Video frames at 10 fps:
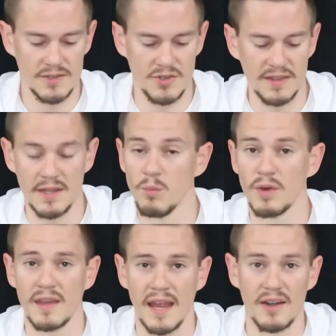treat them
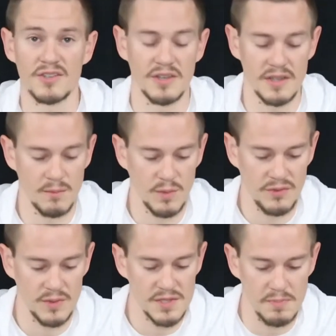with care, treat them
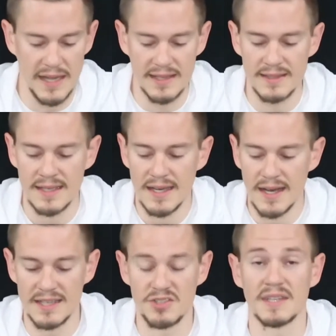with respect,
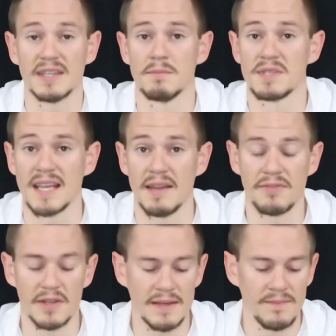and treat them
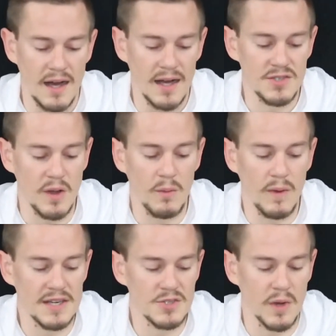safely. So
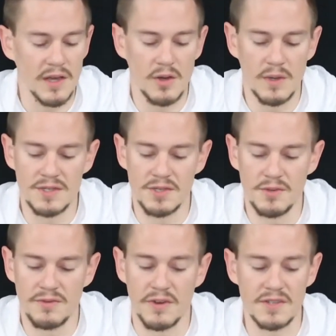I just want to go
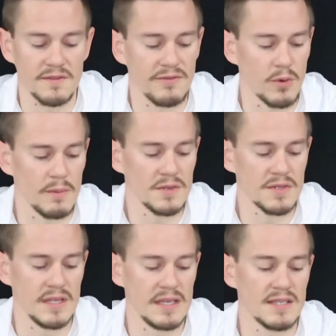into, first and
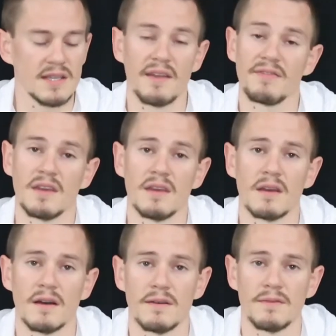foremost, the
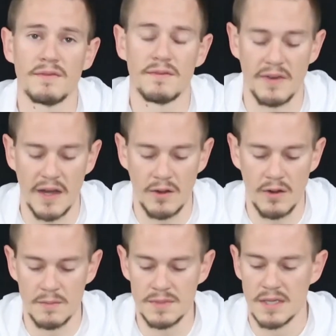safety of
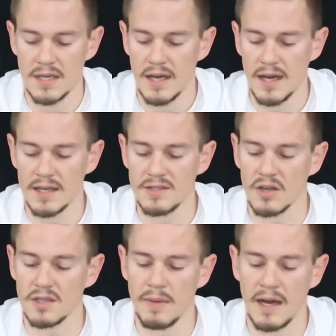firearms.
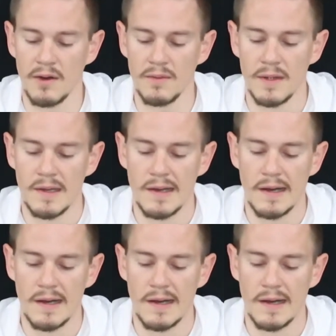Talked about